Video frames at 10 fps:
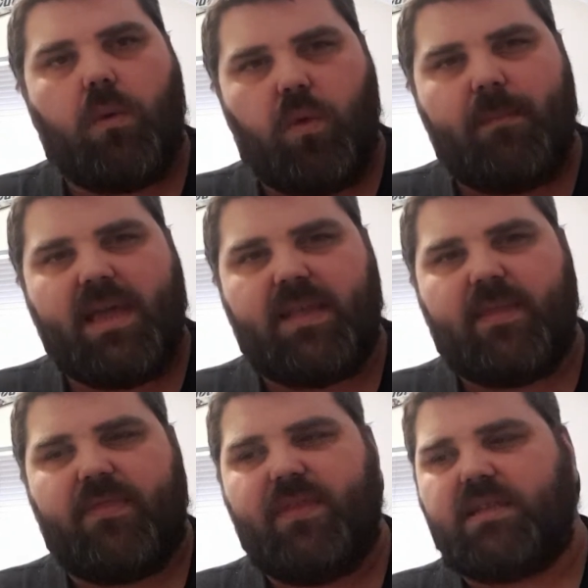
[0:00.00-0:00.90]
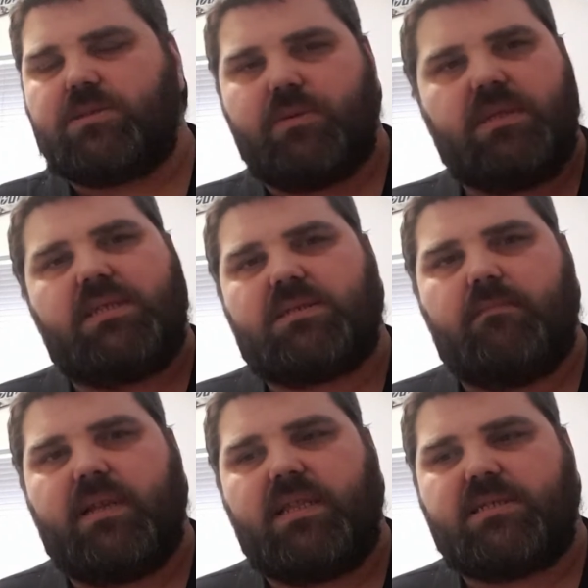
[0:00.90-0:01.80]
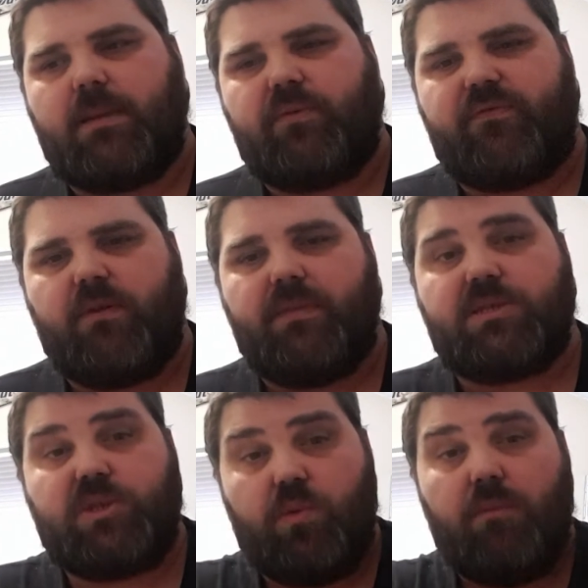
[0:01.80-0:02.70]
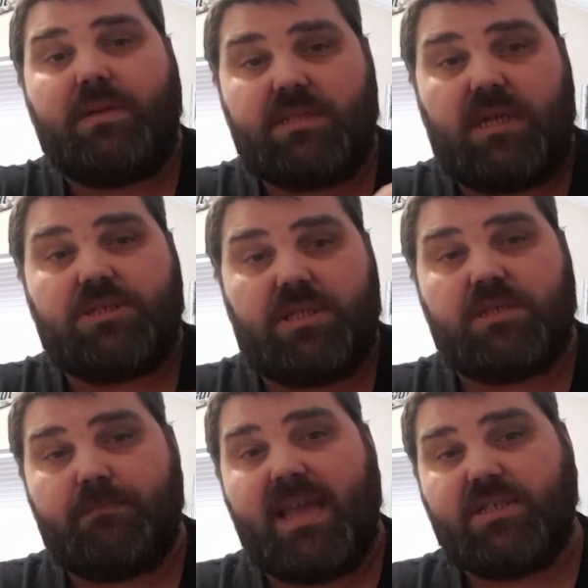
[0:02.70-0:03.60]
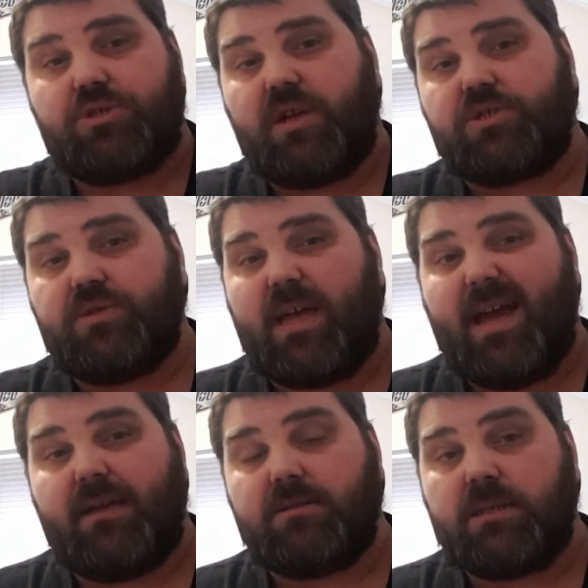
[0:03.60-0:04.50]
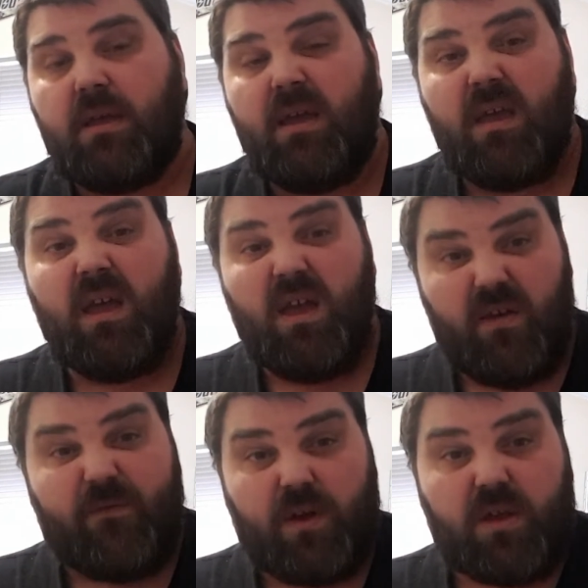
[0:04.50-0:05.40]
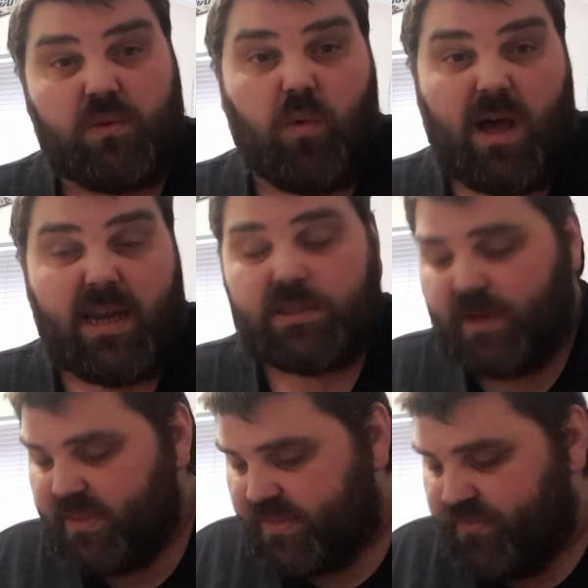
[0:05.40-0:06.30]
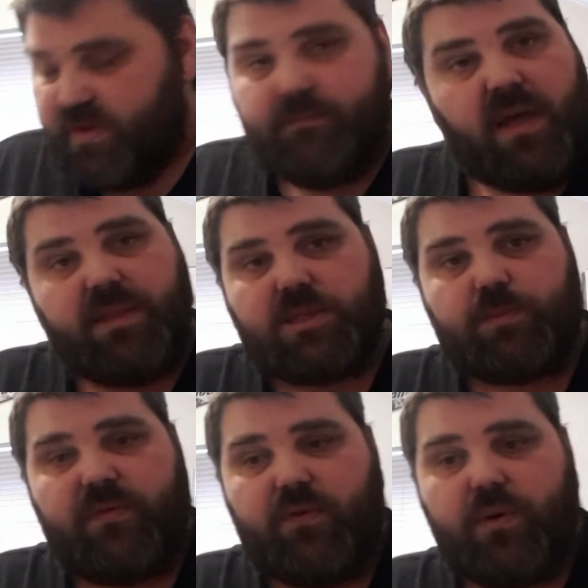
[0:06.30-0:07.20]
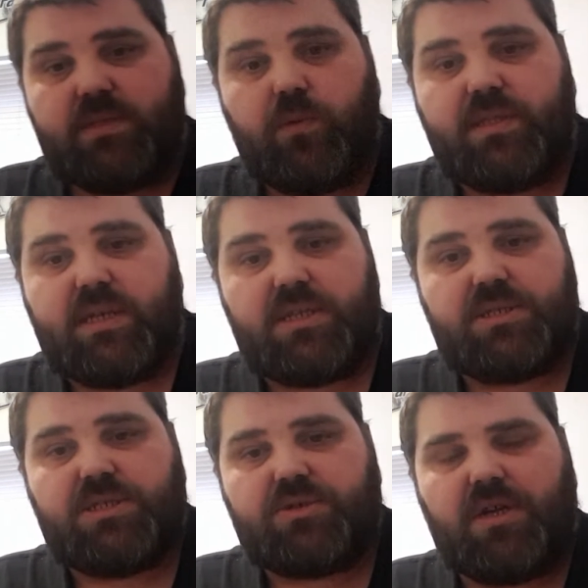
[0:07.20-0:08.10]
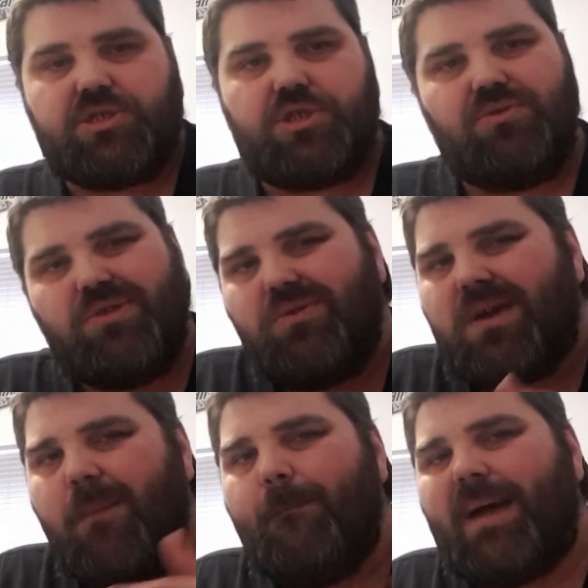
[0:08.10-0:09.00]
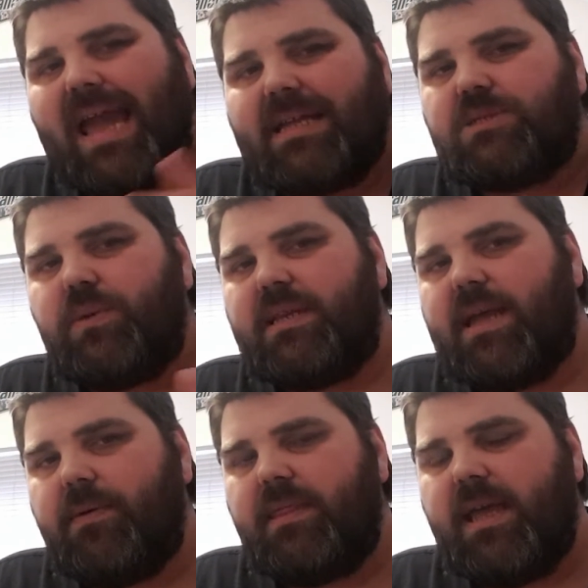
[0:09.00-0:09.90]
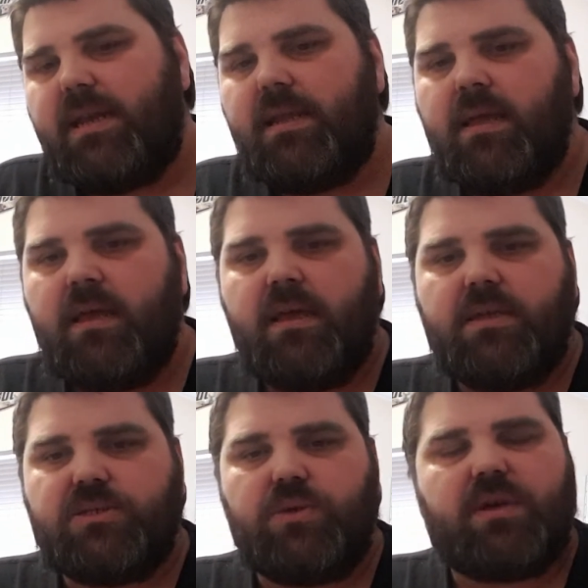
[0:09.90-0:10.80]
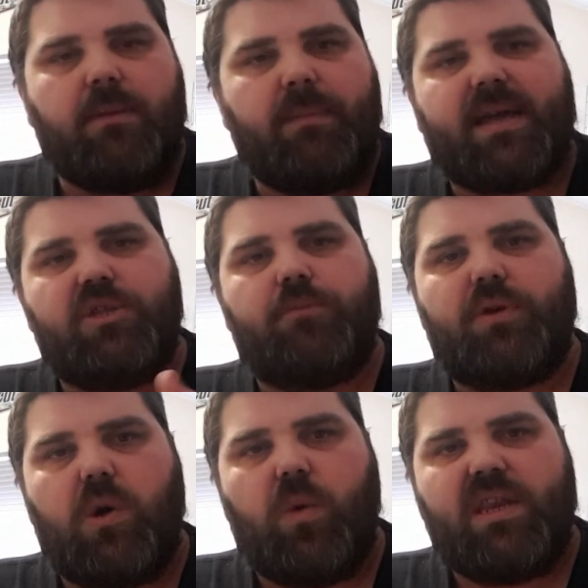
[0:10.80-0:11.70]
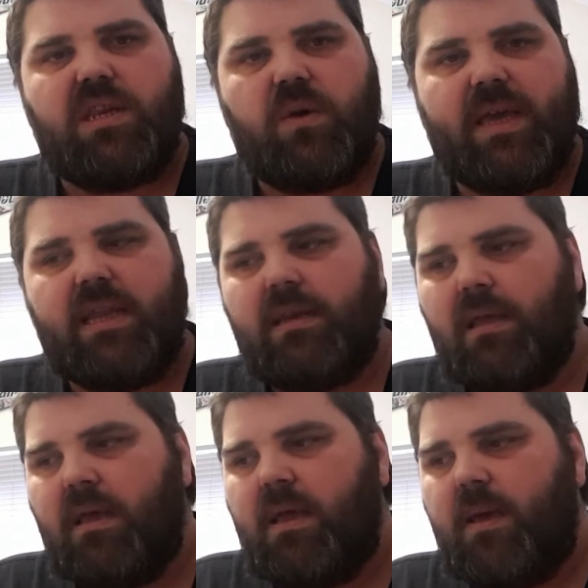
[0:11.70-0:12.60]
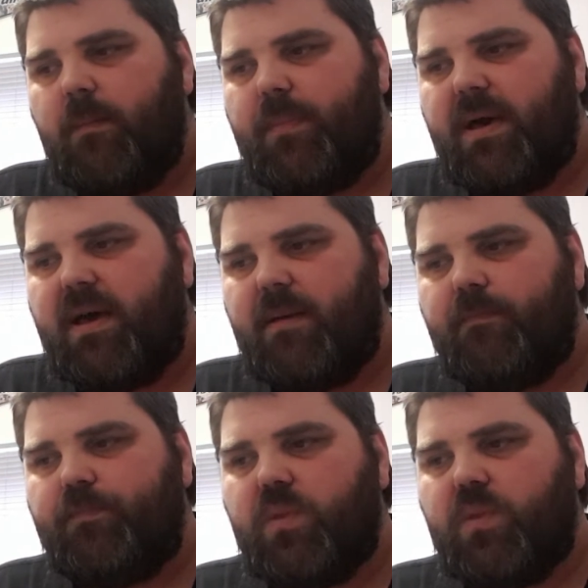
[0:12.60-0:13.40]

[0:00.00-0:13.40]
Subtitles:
We're making that thing, so it's completely separate from this. So you won't be touching this main structure of the house for a good while. It's about 3 months before we touch this structure. You come back to it now and then, so you'll come back and you'll put a window in, but